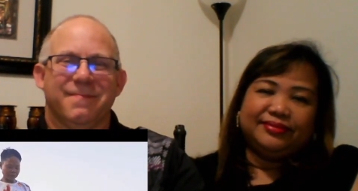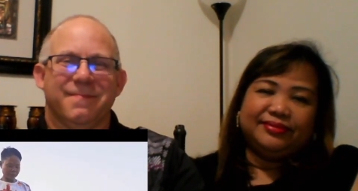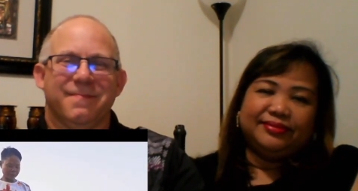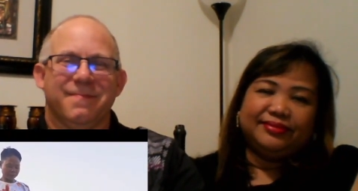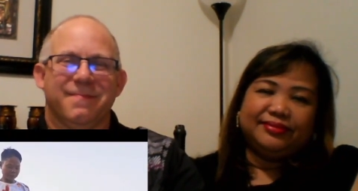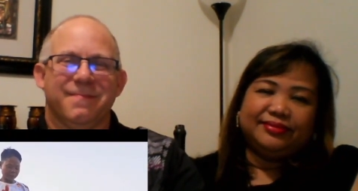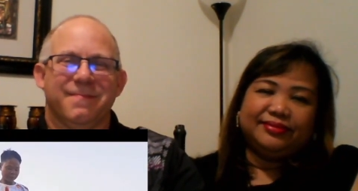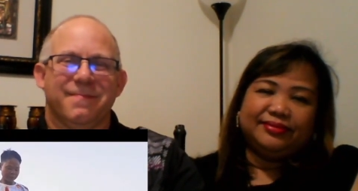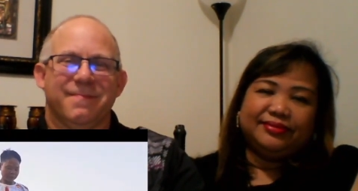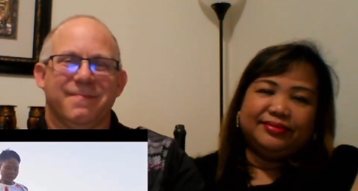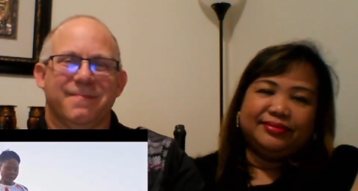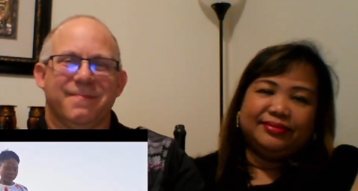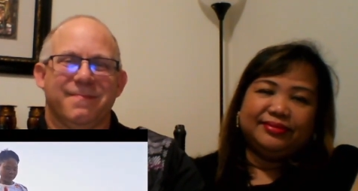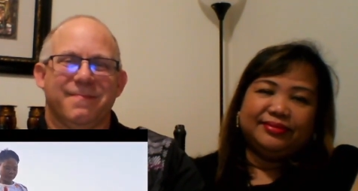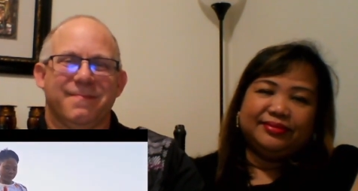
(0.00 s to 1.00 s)

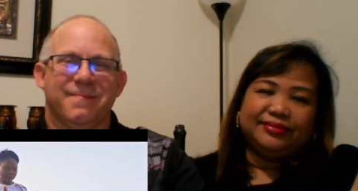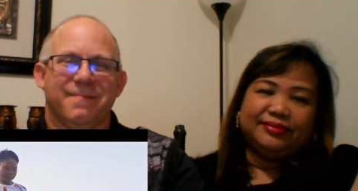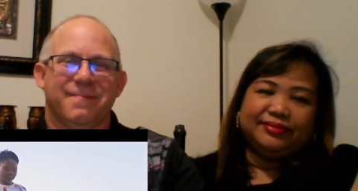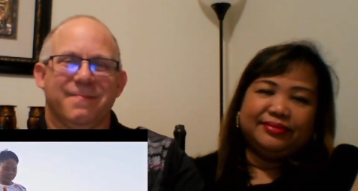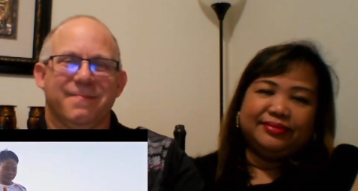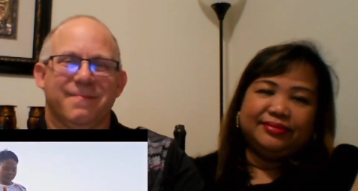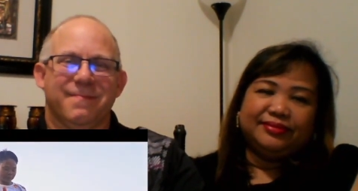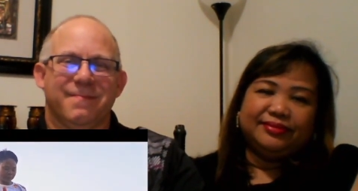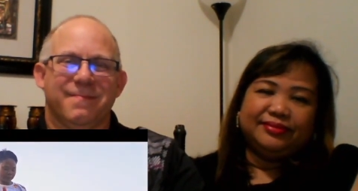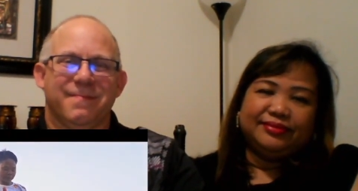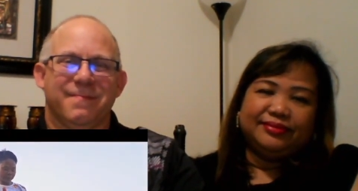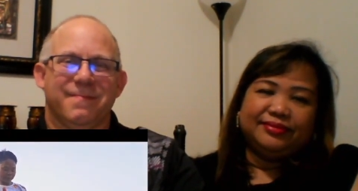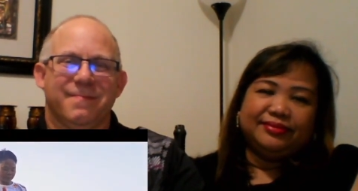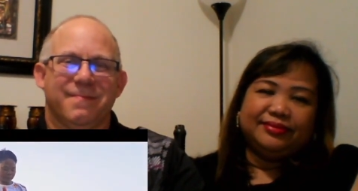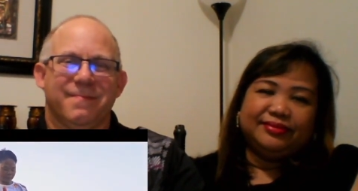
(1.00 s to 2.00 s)

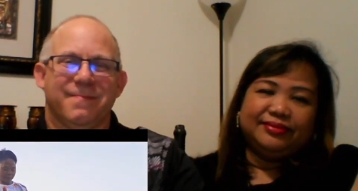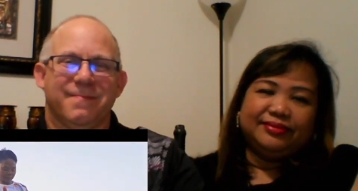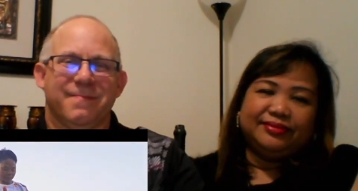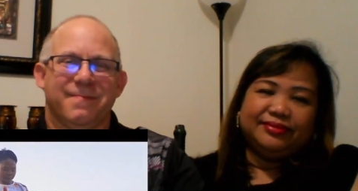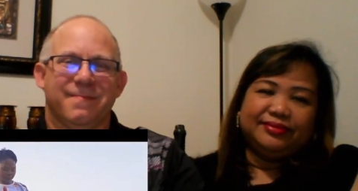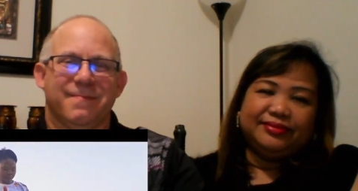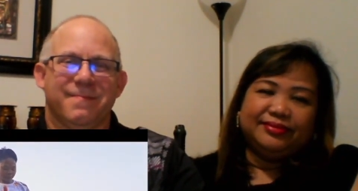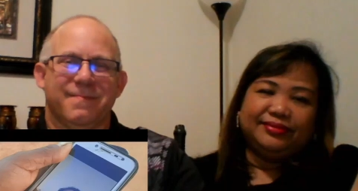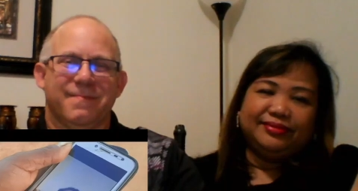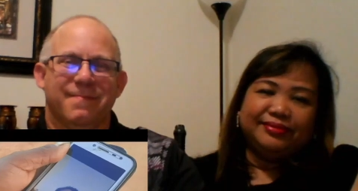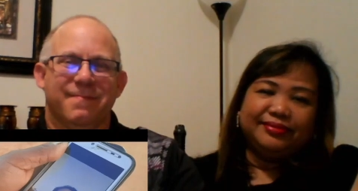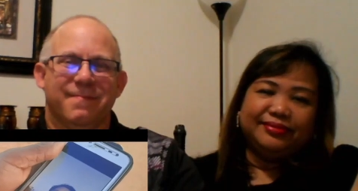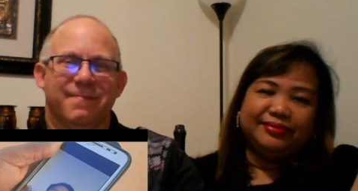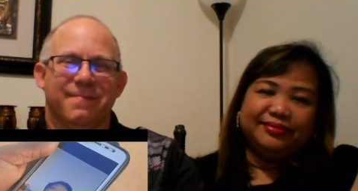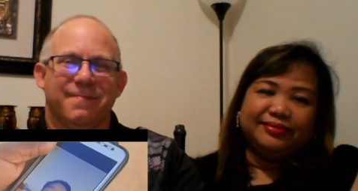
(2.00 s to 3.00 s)

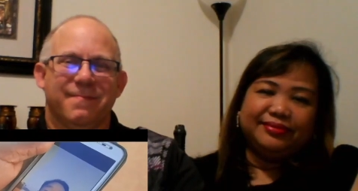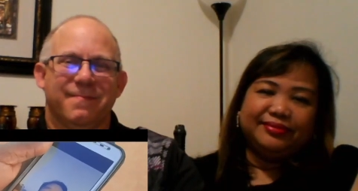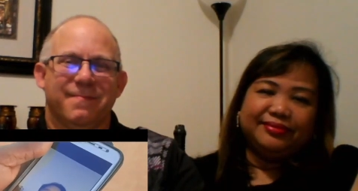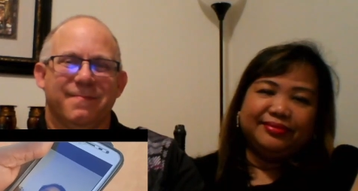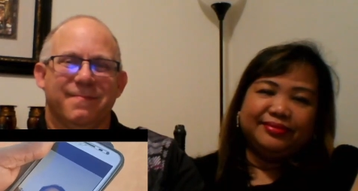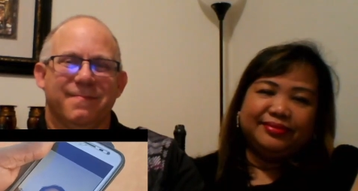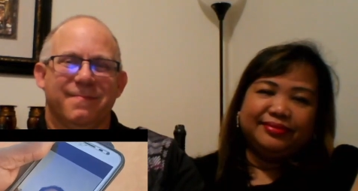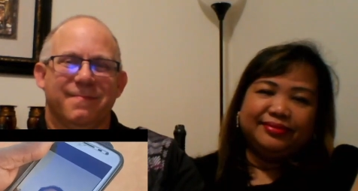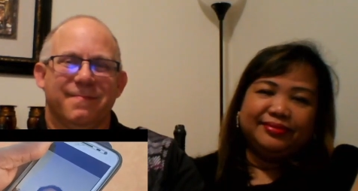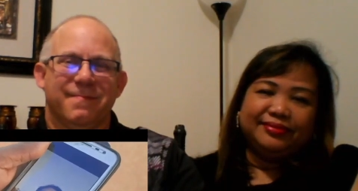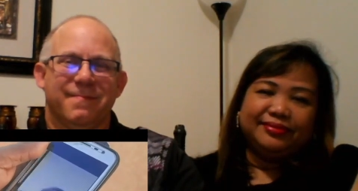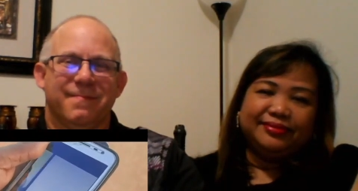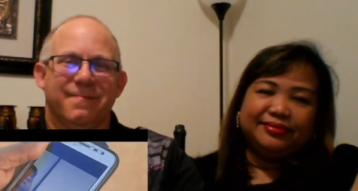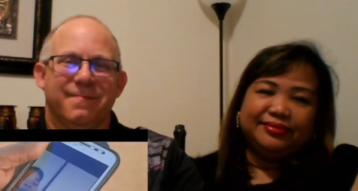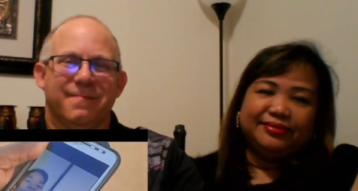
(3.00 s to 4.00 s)

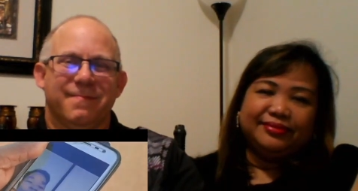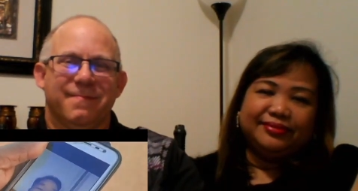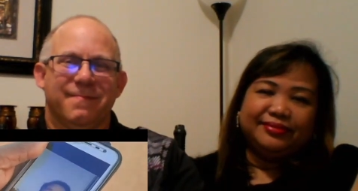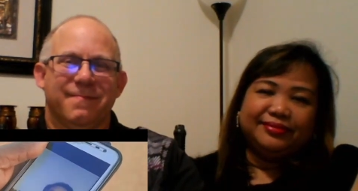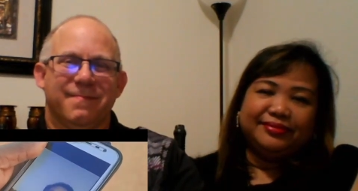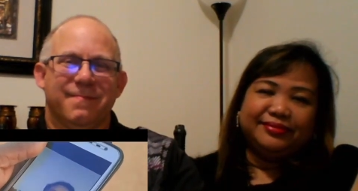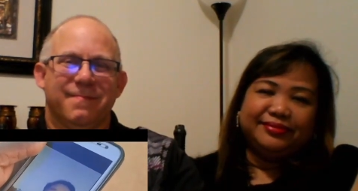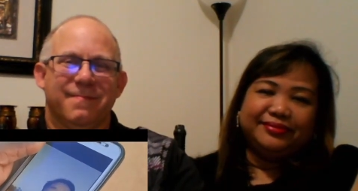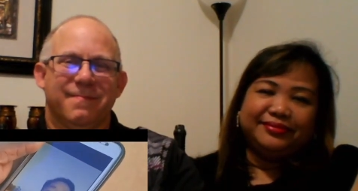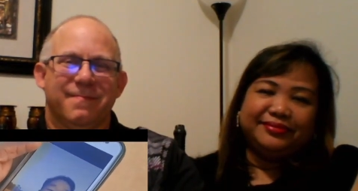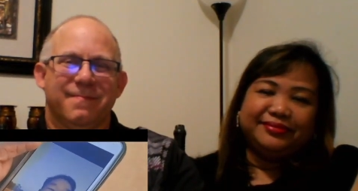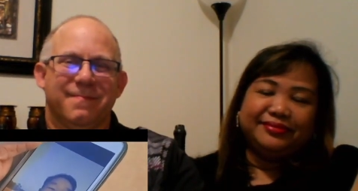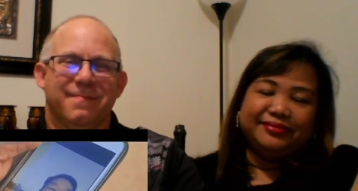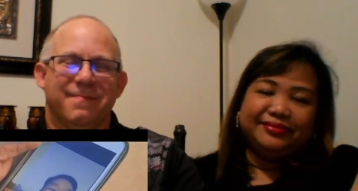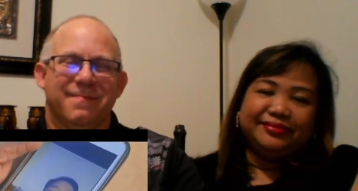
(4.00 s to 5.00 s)

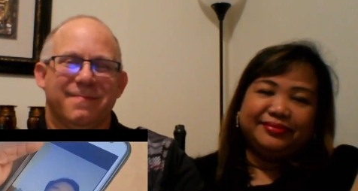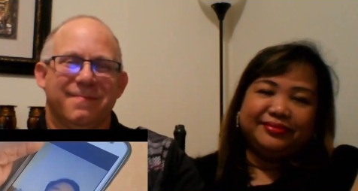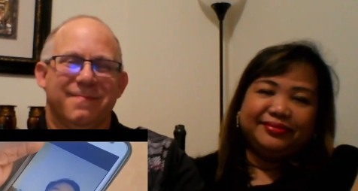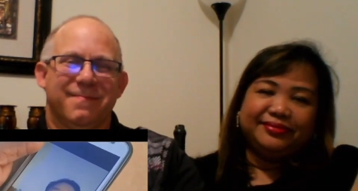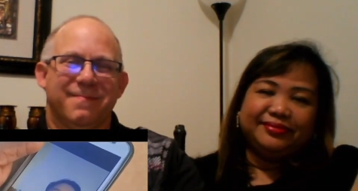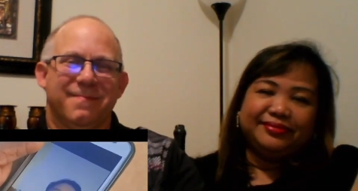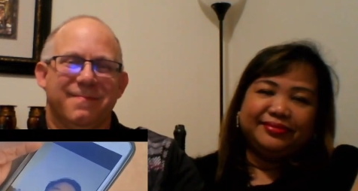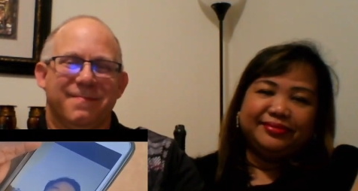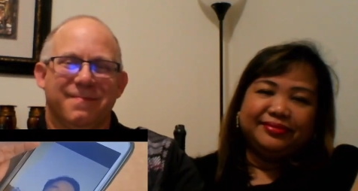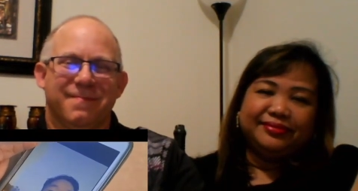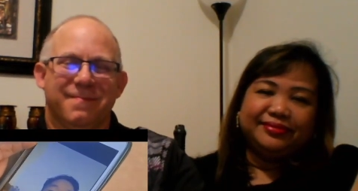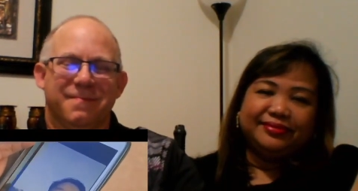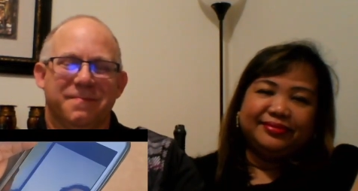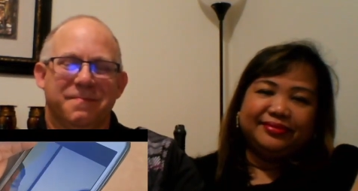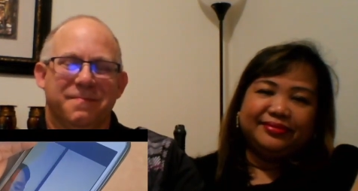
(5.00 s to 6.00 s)

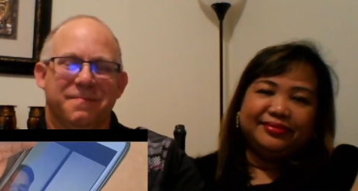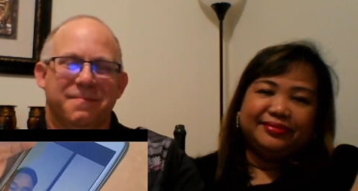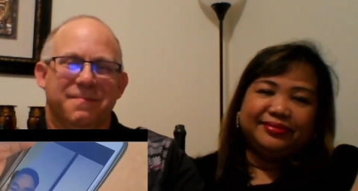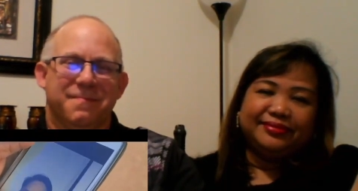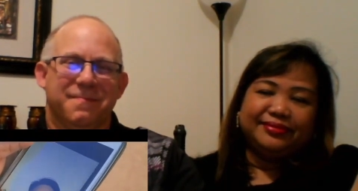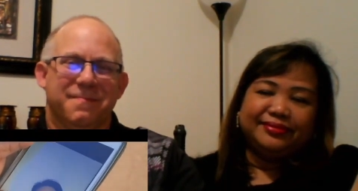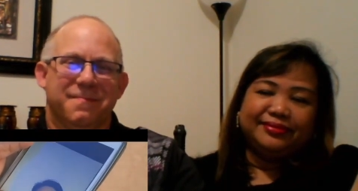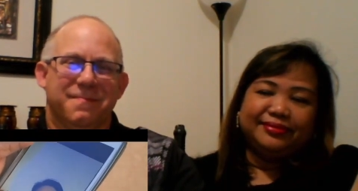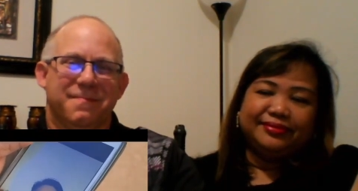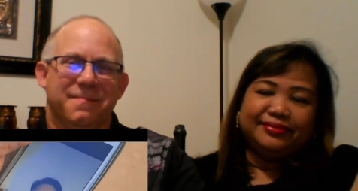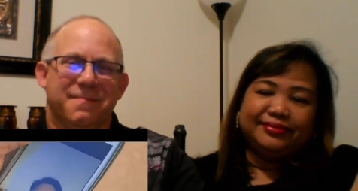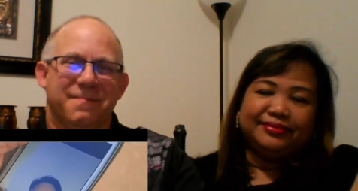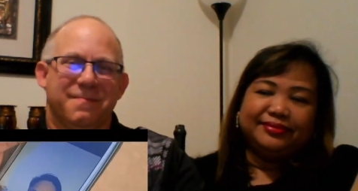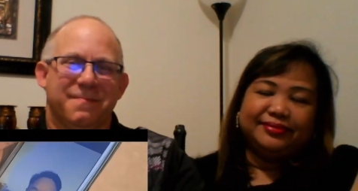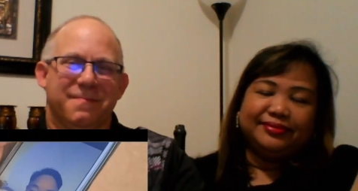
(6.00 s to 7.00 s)

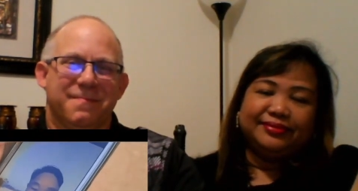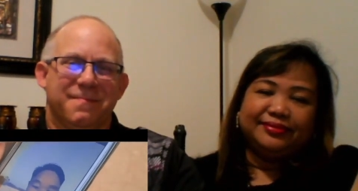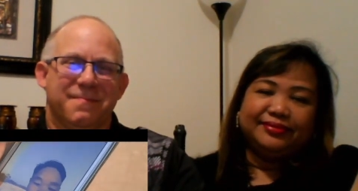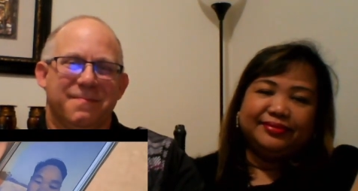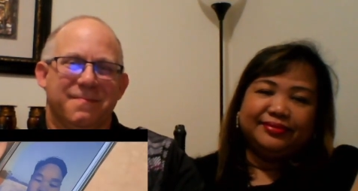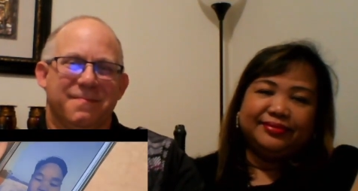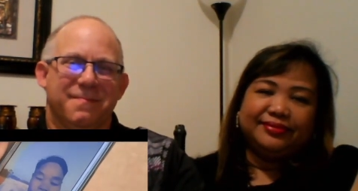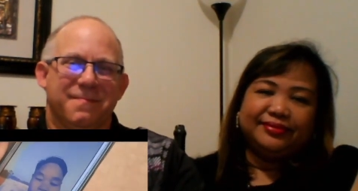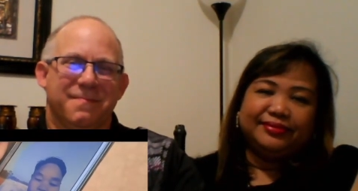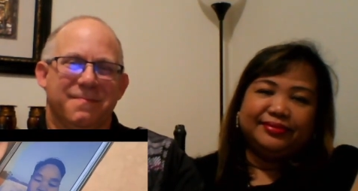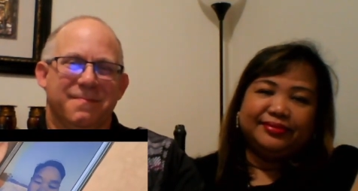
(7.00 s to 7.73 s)
(silence)